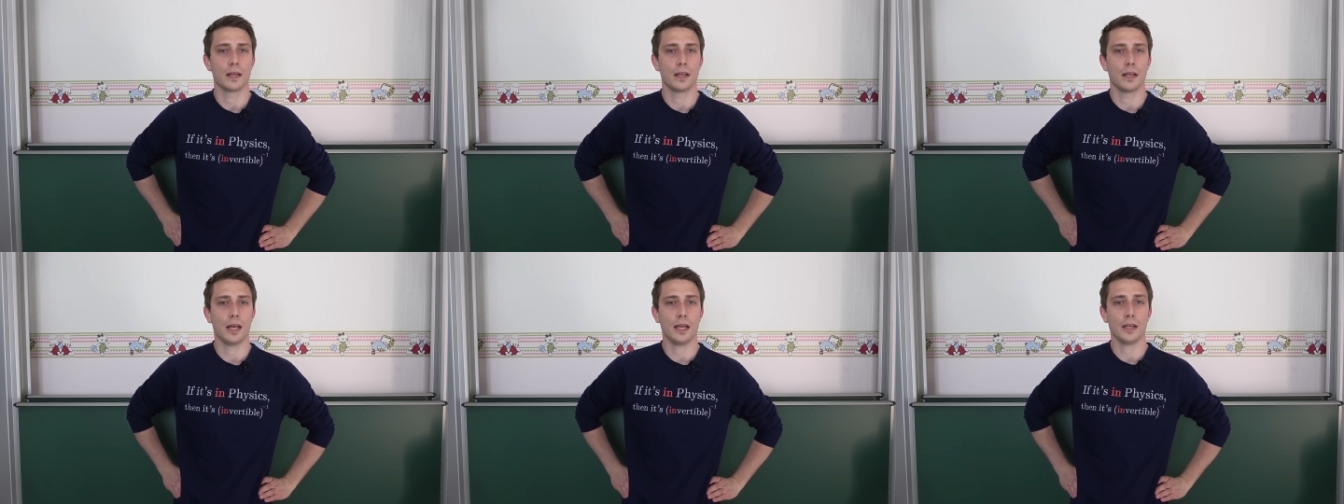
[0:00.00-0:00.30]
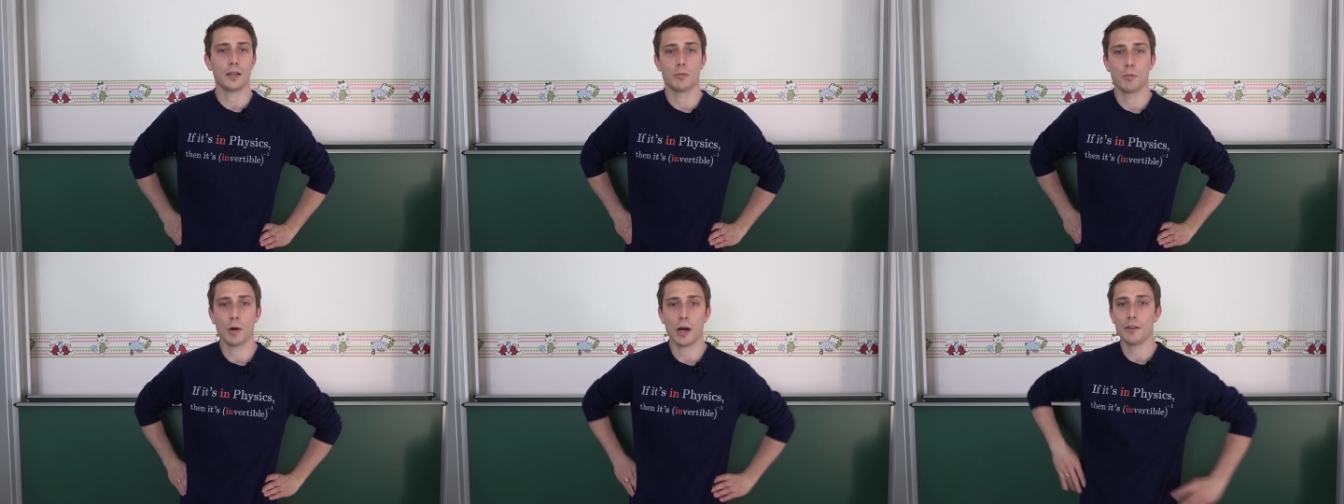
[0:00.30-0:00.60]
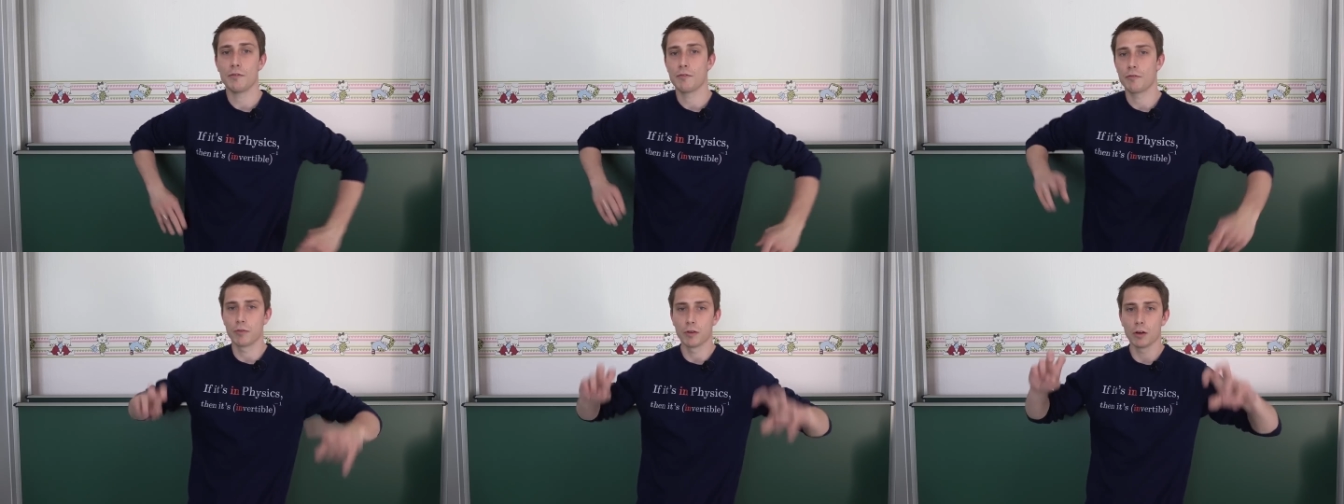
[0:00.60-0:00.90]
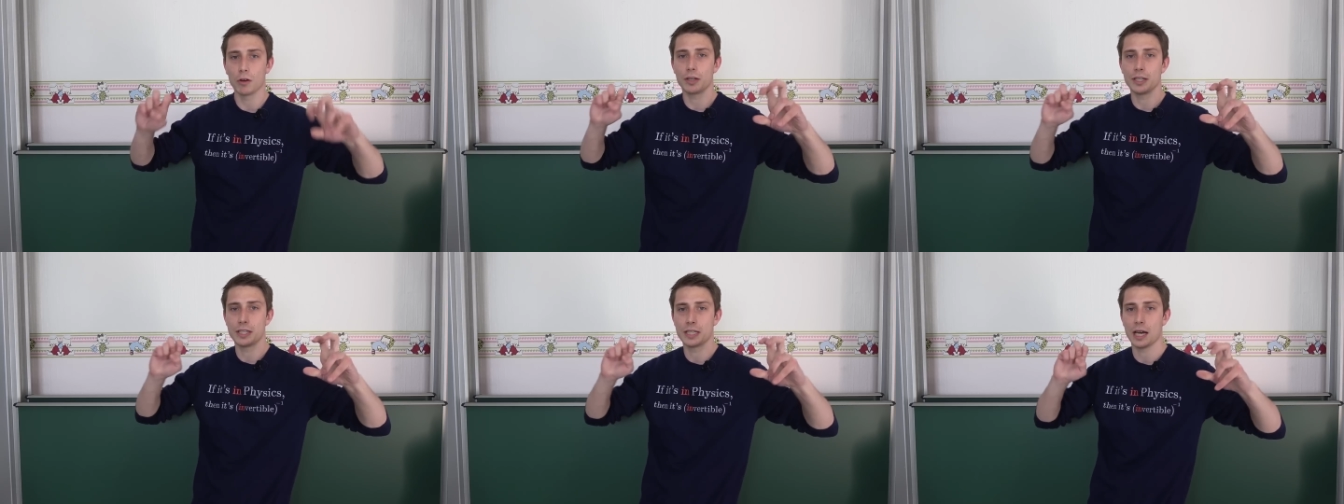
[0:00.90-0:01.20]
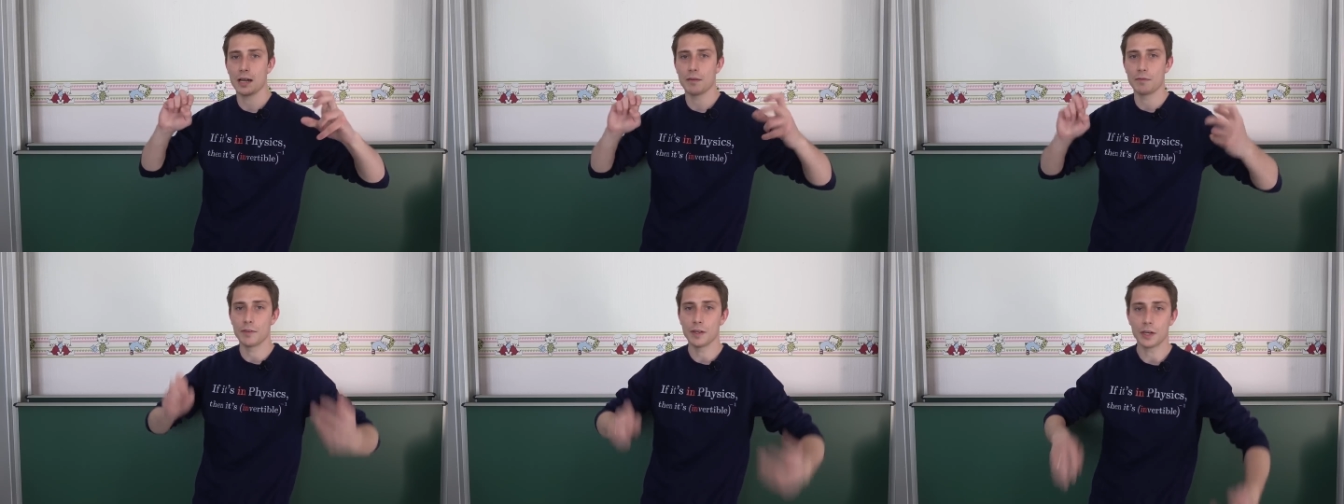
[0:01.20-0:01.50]
like one vloggy
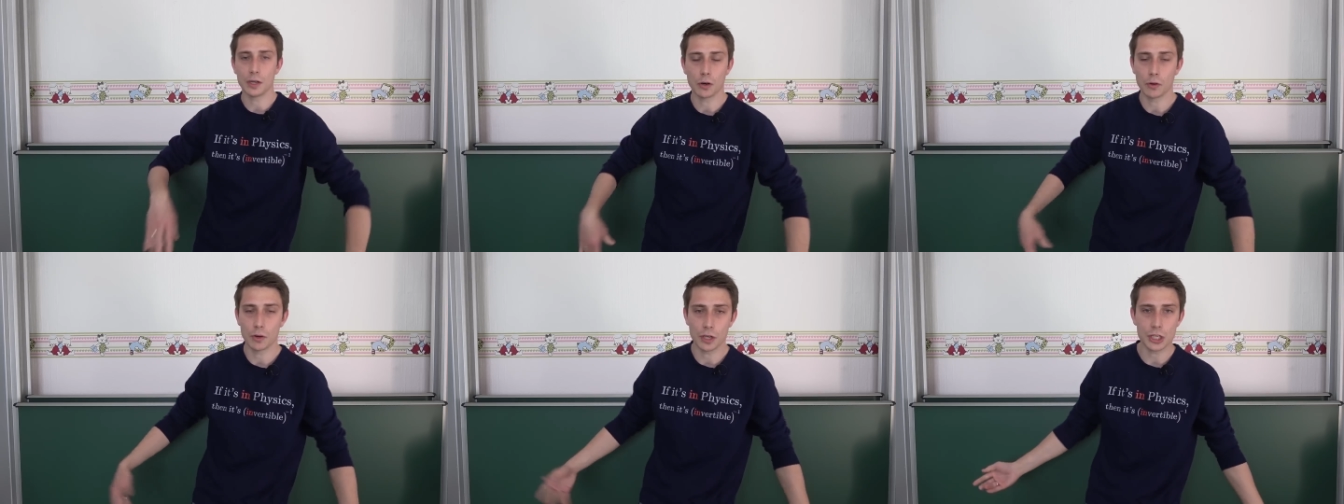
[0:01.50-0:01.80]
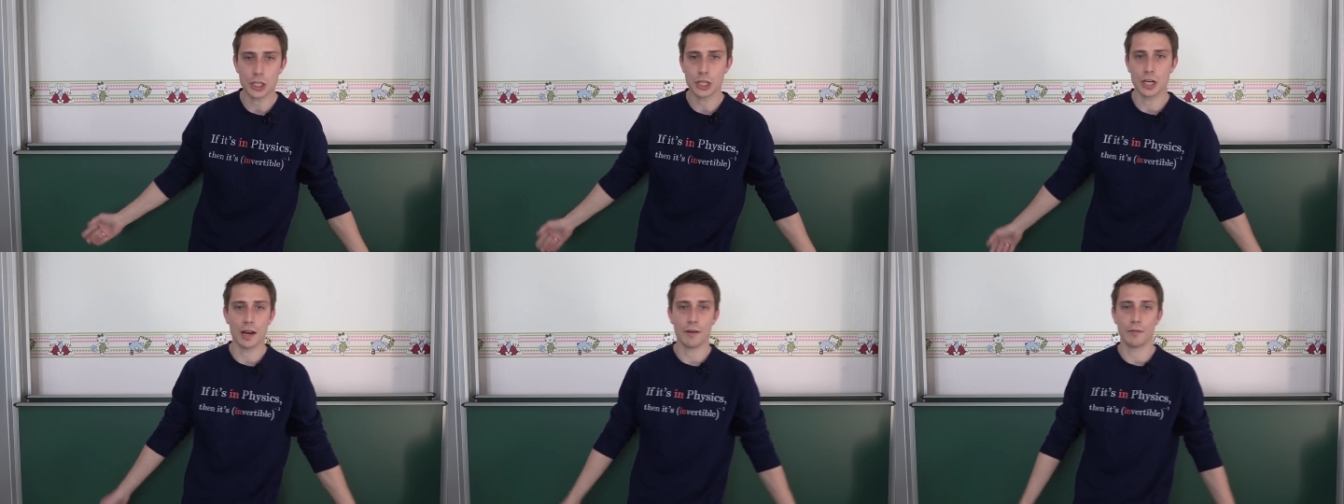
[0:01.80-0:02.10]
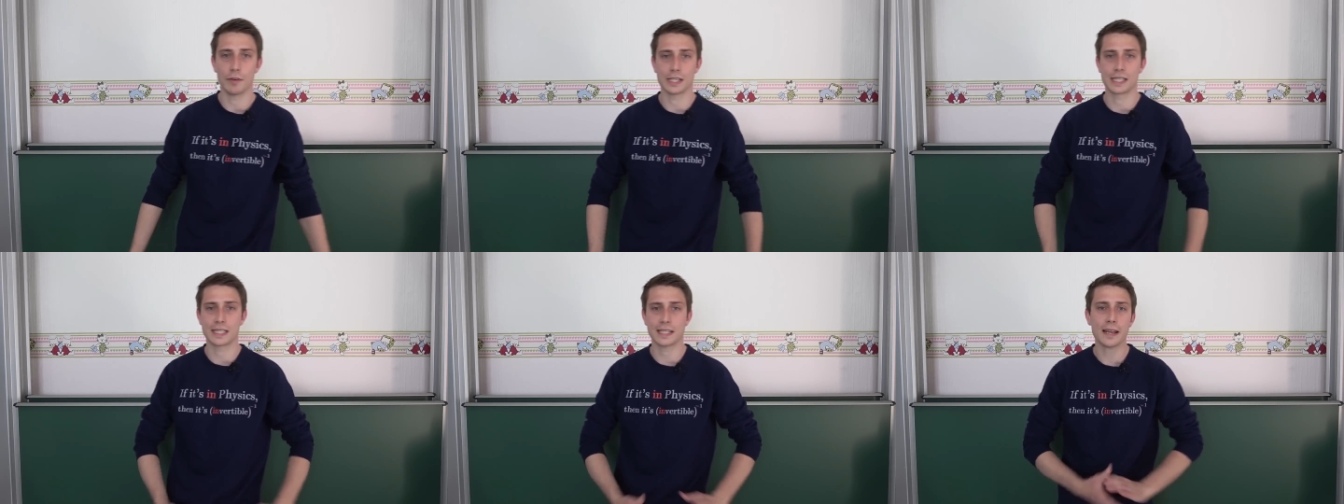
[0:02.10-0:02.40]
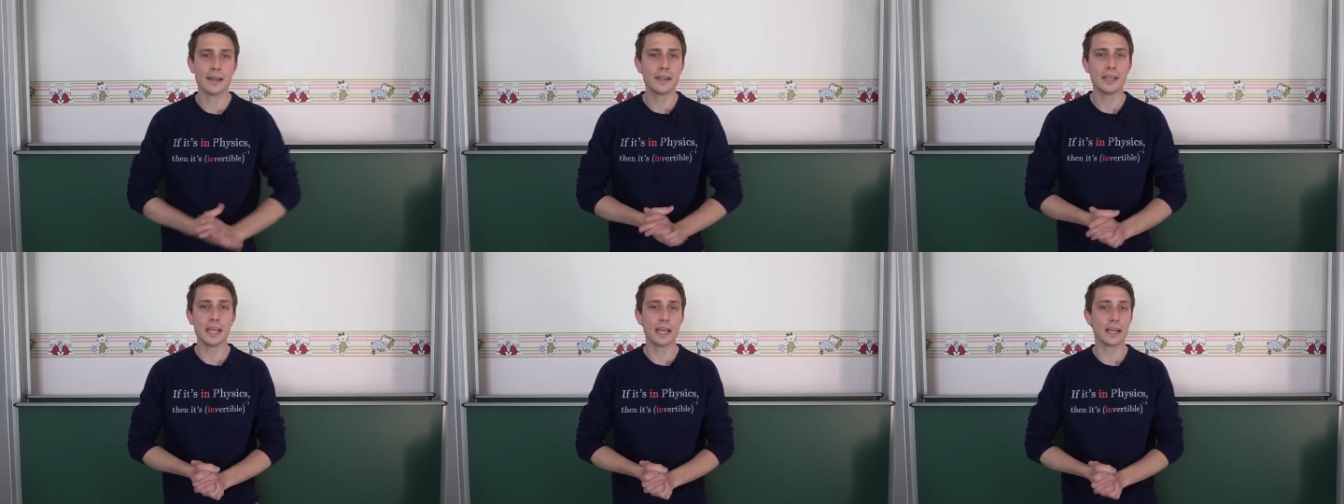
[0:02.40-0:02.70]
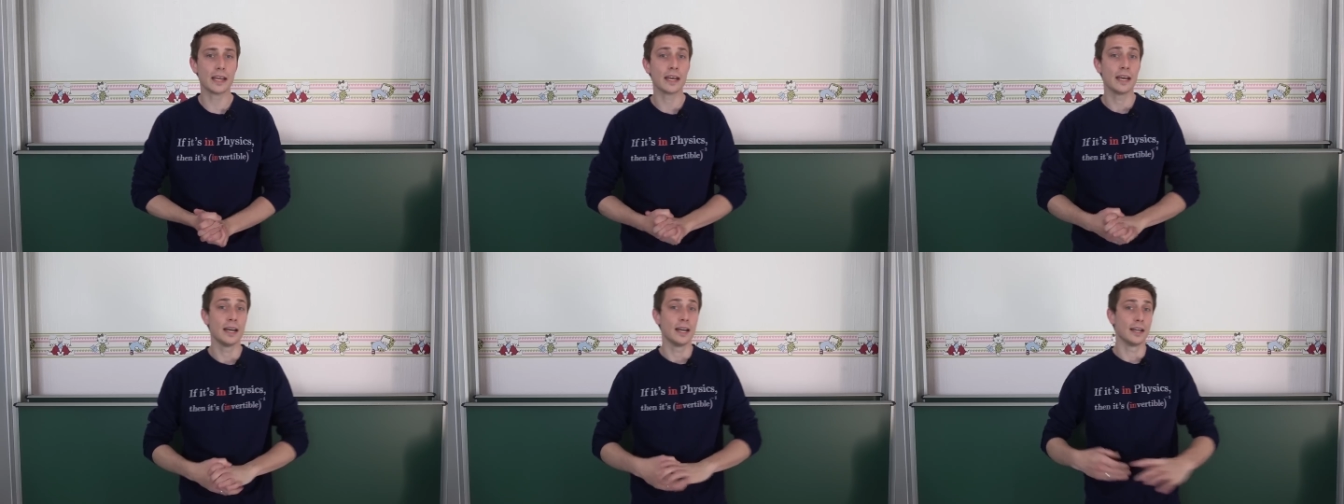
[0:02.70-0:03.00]
type video each and every
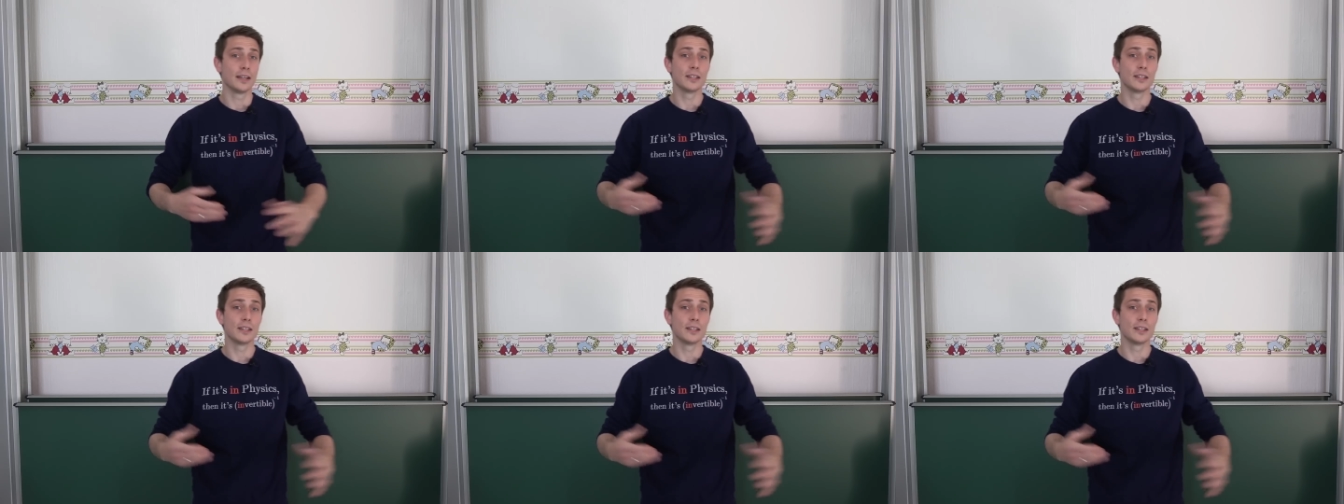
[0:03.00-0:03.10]
Sunday.